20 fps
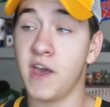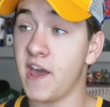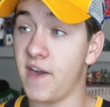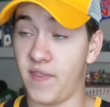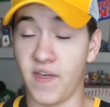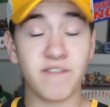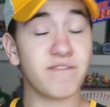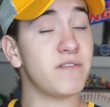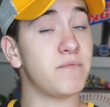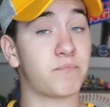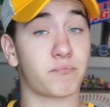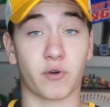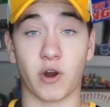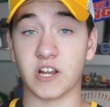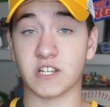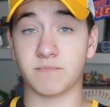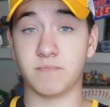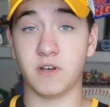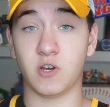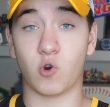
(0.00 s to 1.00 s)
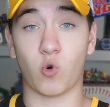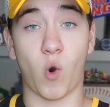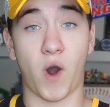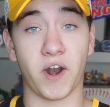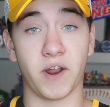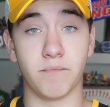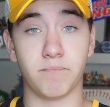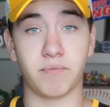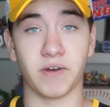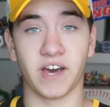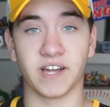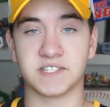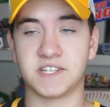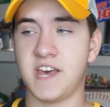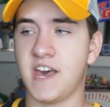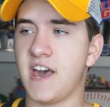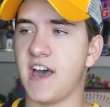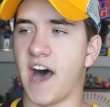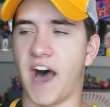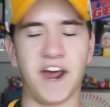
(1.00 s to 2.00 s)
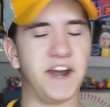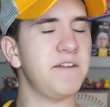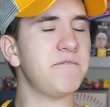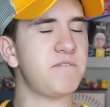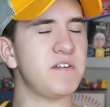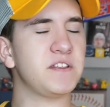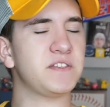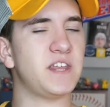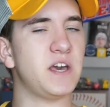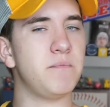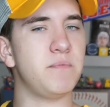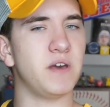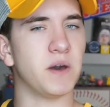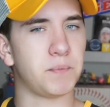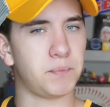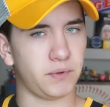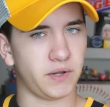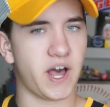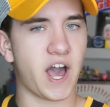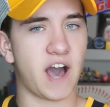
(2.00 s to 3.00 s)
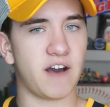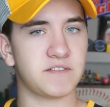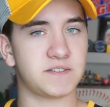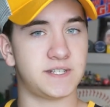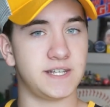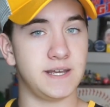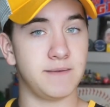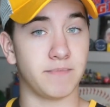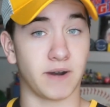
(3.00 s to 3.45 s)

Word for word: They've impressed me quite a bit. I didn't think they'd be a playoff team,